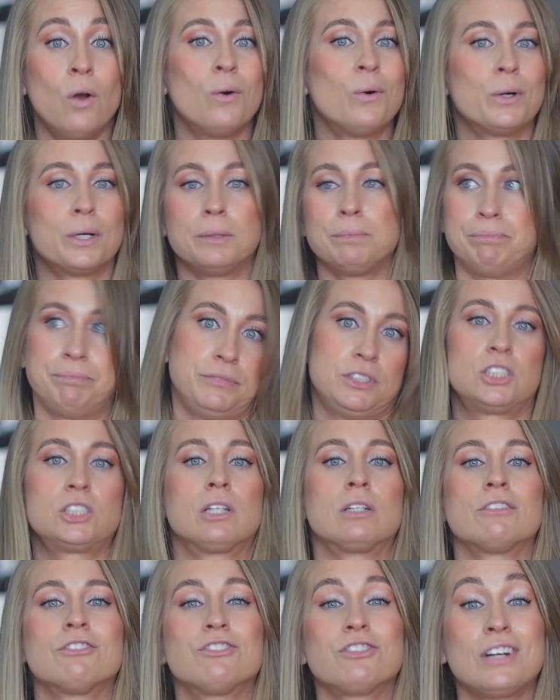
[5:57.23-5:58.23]
or
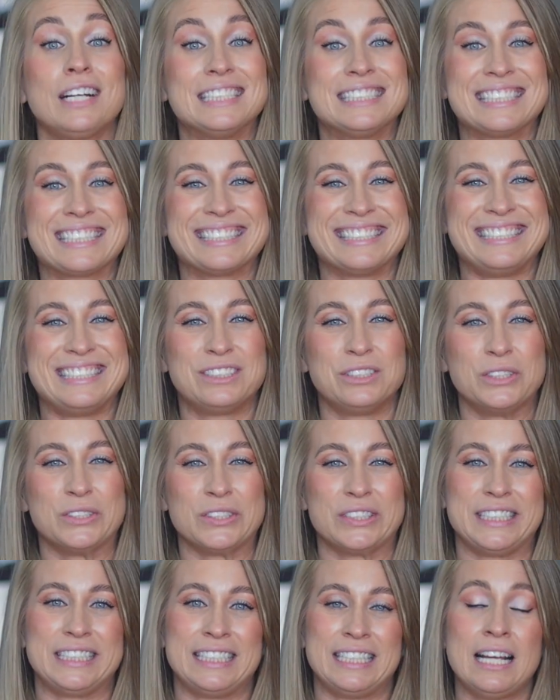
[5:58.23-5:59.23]
start frantically
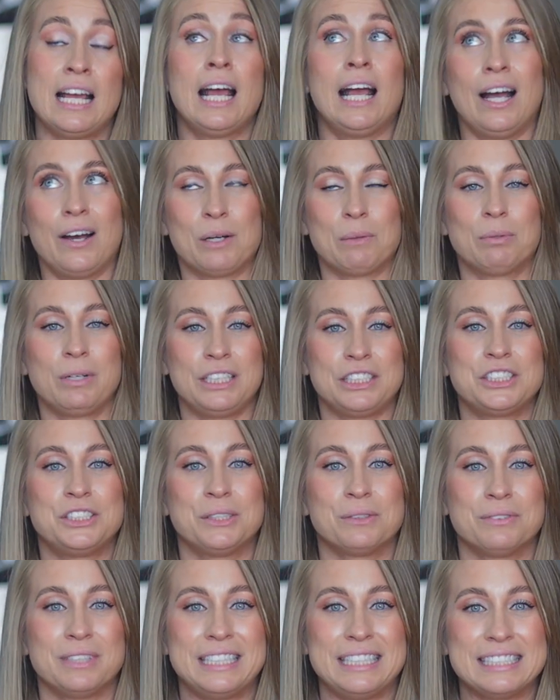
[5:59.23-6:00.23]
Googling how to price
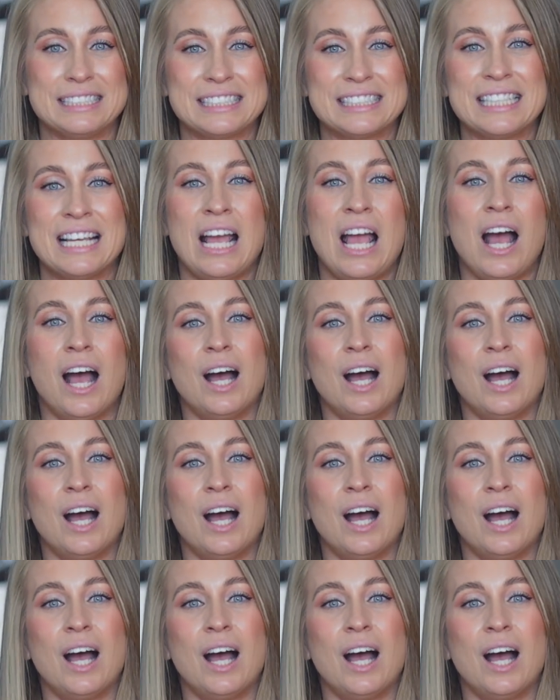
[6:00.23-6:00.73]
your rates,